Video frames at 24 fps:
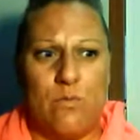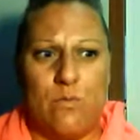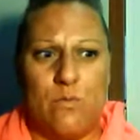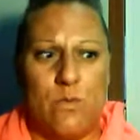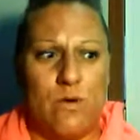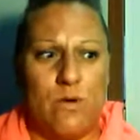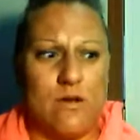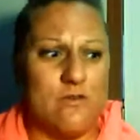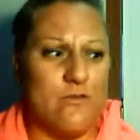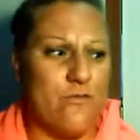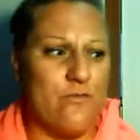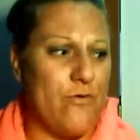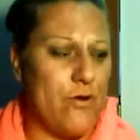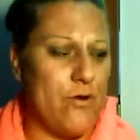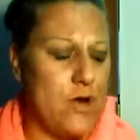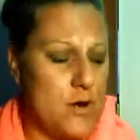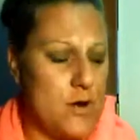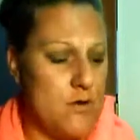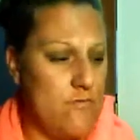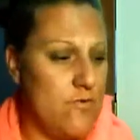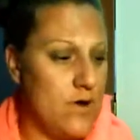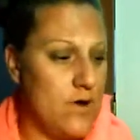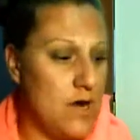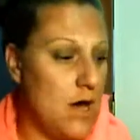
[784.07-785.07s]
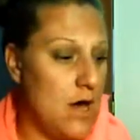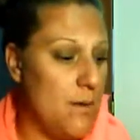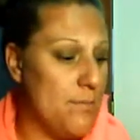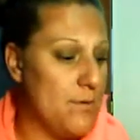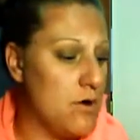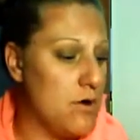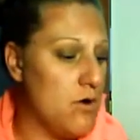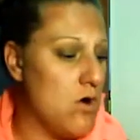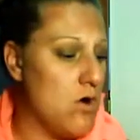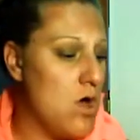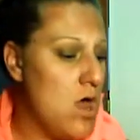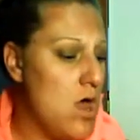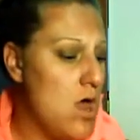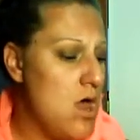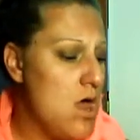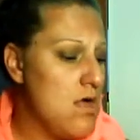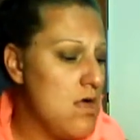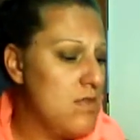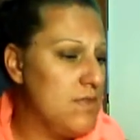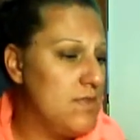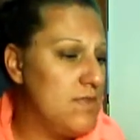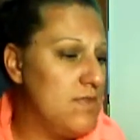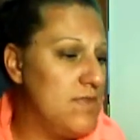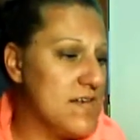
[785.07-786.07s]
one works ph phenomenal.
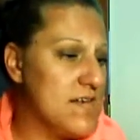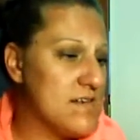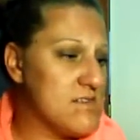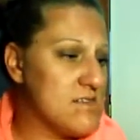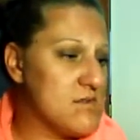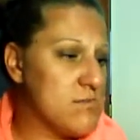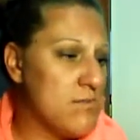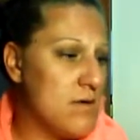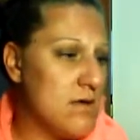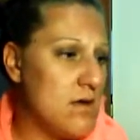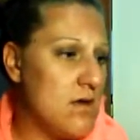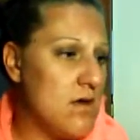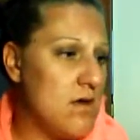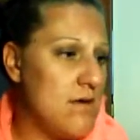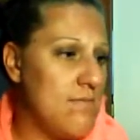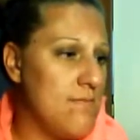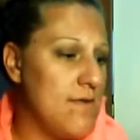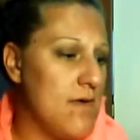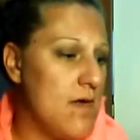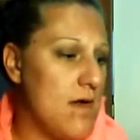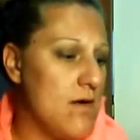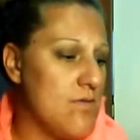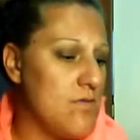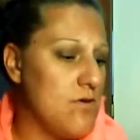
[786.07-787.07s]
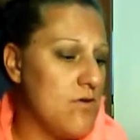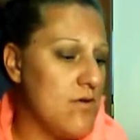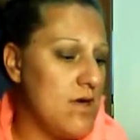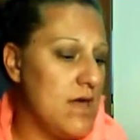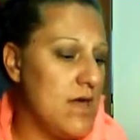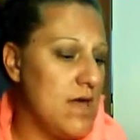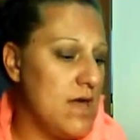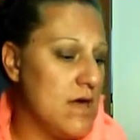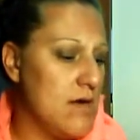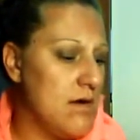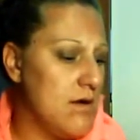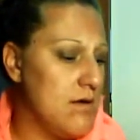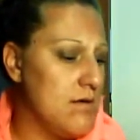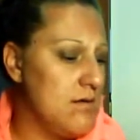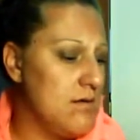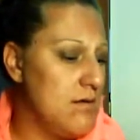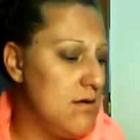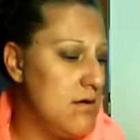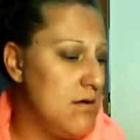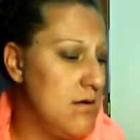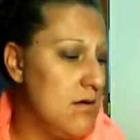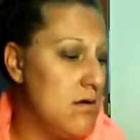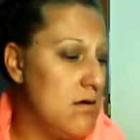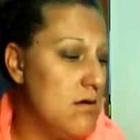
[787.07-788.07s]
This one, on the other
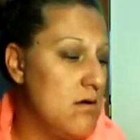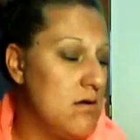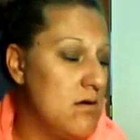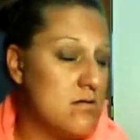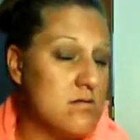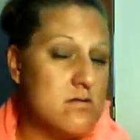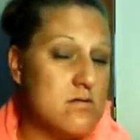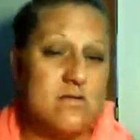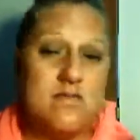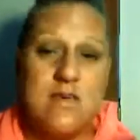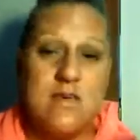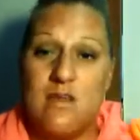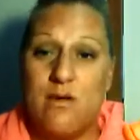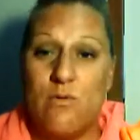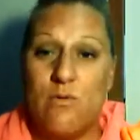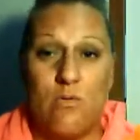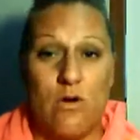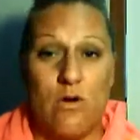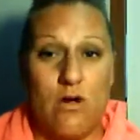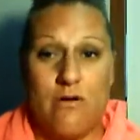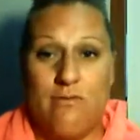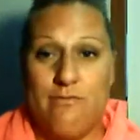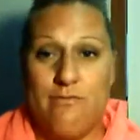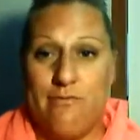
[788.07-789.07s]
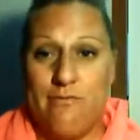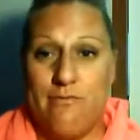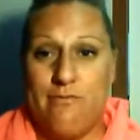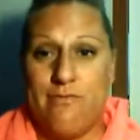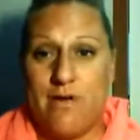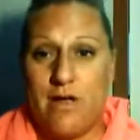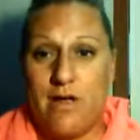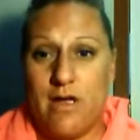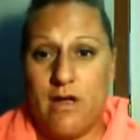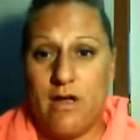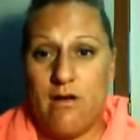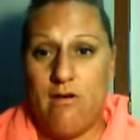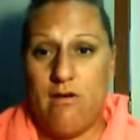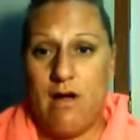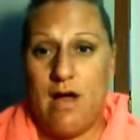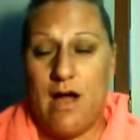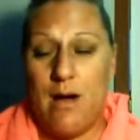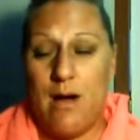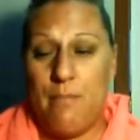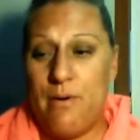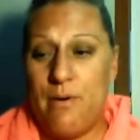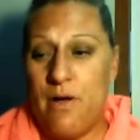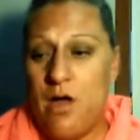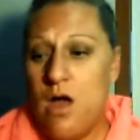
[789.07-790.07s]
hand, didn't work for freaking
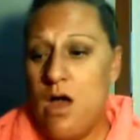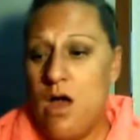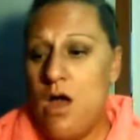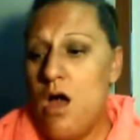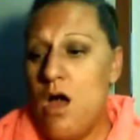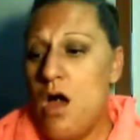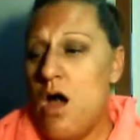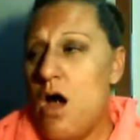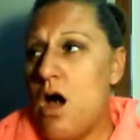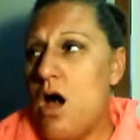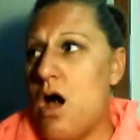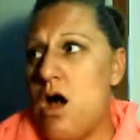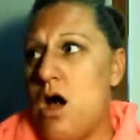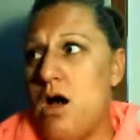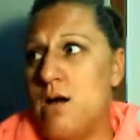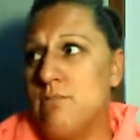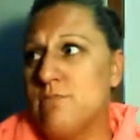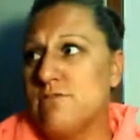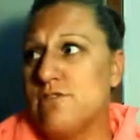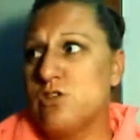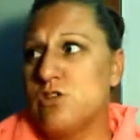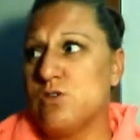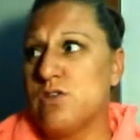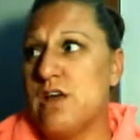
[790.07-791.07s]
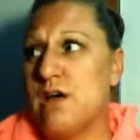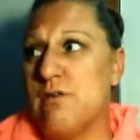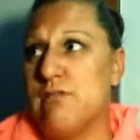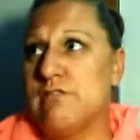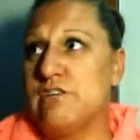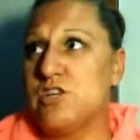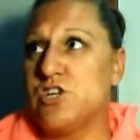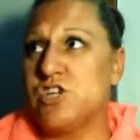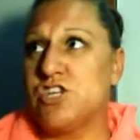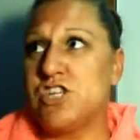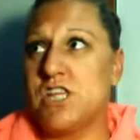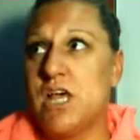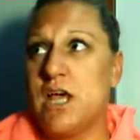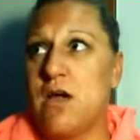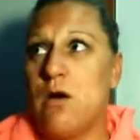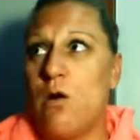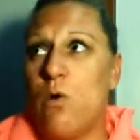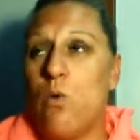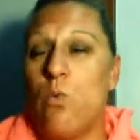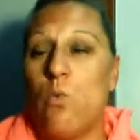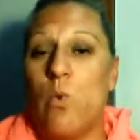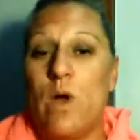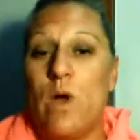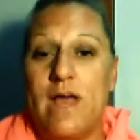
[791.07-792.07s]
crap. Um, so that was just like
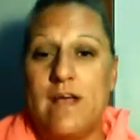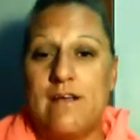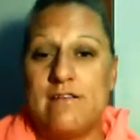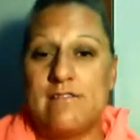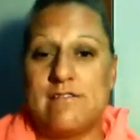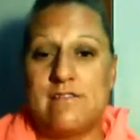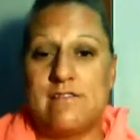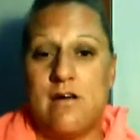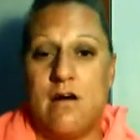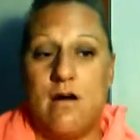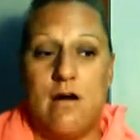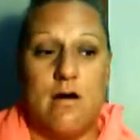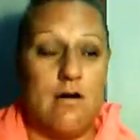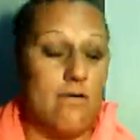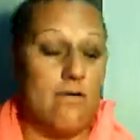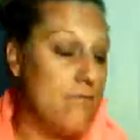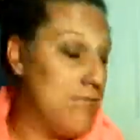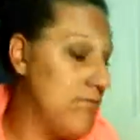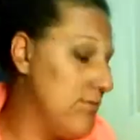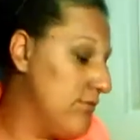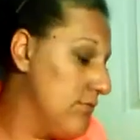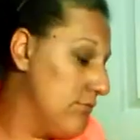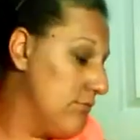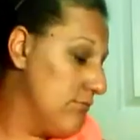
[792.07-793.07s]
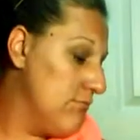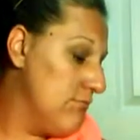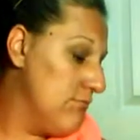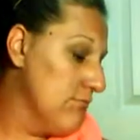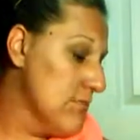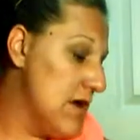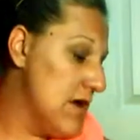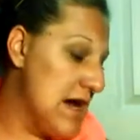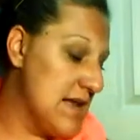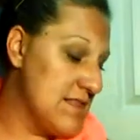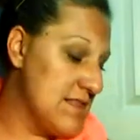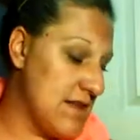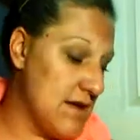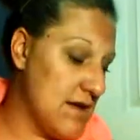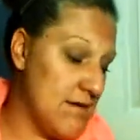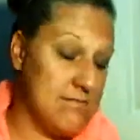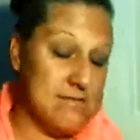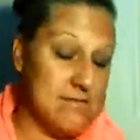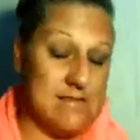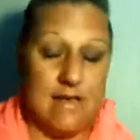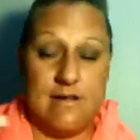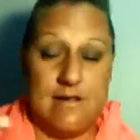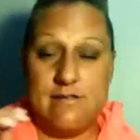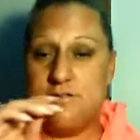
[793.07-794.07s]
a waste of, I think it
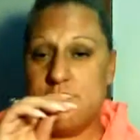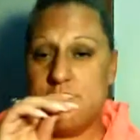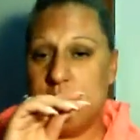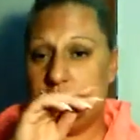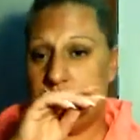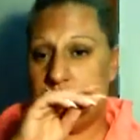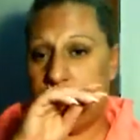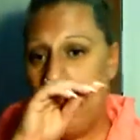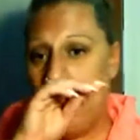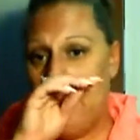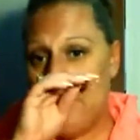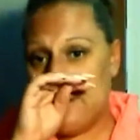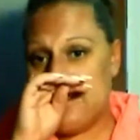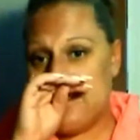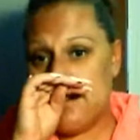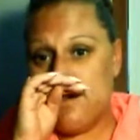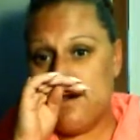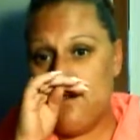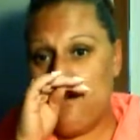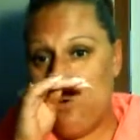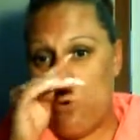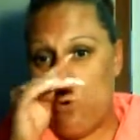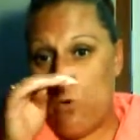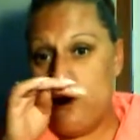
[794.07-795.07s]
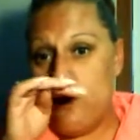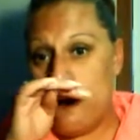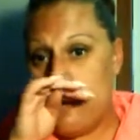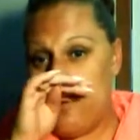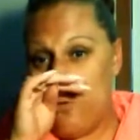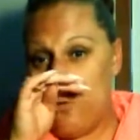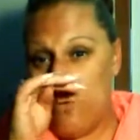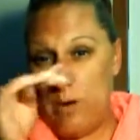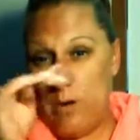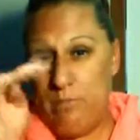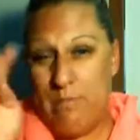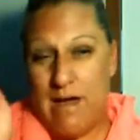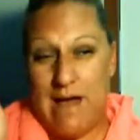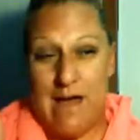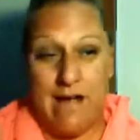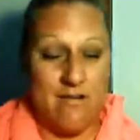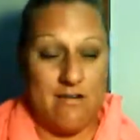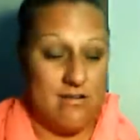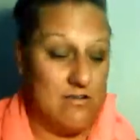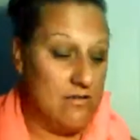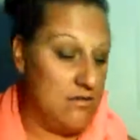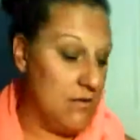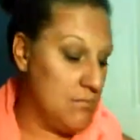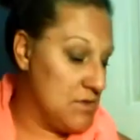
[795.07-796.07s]
was like six bucks for the three pack
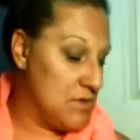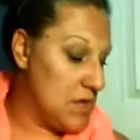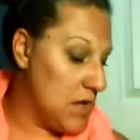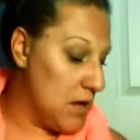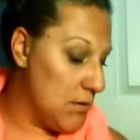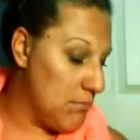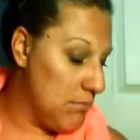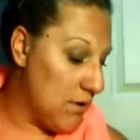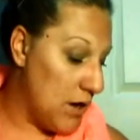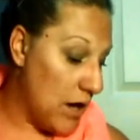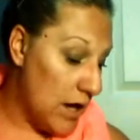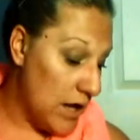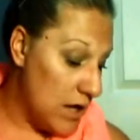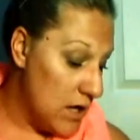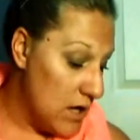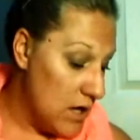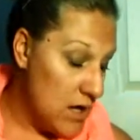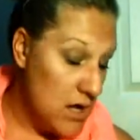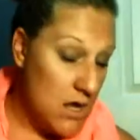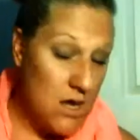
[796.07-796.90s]
or something, but